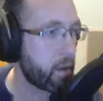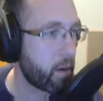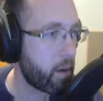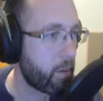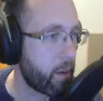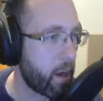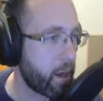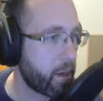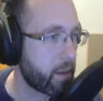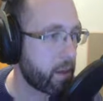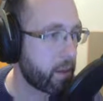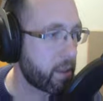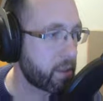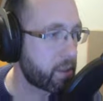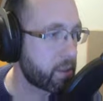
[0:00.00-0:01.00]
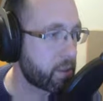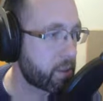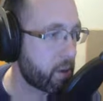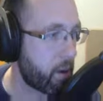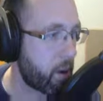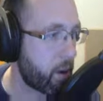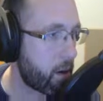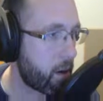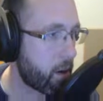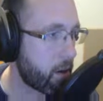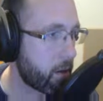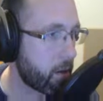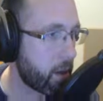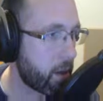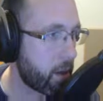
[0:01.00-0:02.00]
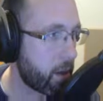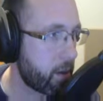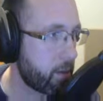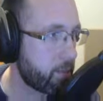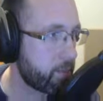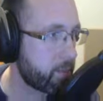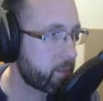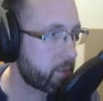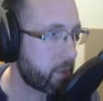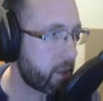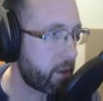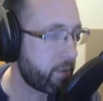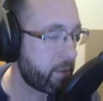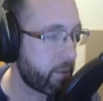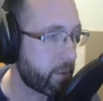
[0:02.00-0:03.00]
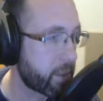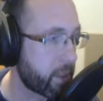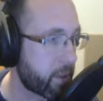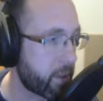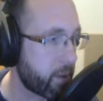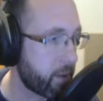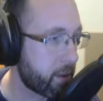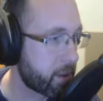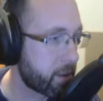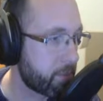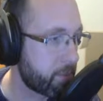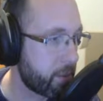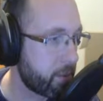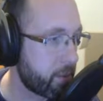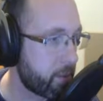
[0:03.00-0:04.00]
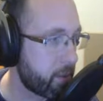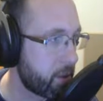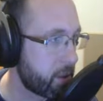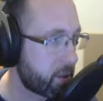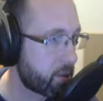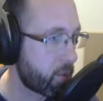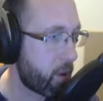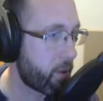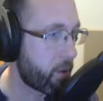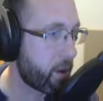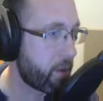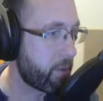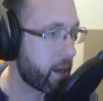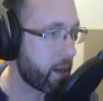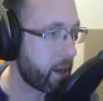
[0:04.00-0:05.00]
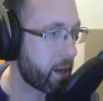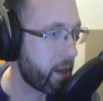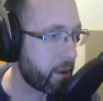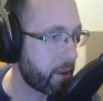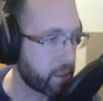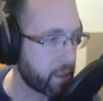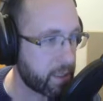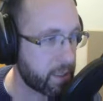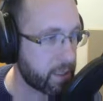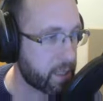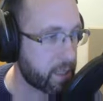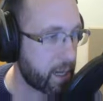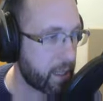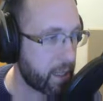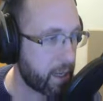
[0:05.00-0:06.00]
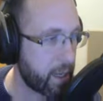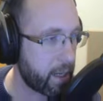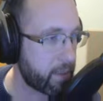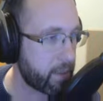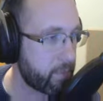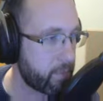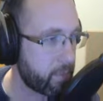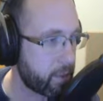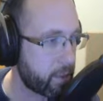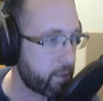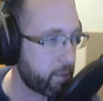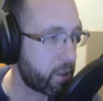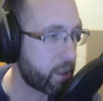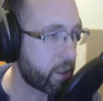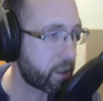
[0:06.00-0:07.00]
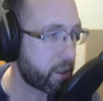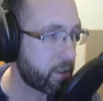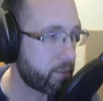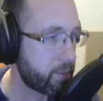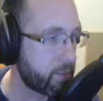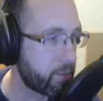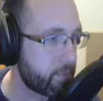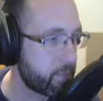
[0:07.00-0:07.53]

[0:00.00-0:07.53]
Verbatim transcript: All right, and this is our, I don't even know what they call this, but this is what we're in right now. You can see it's highlighted, double click it.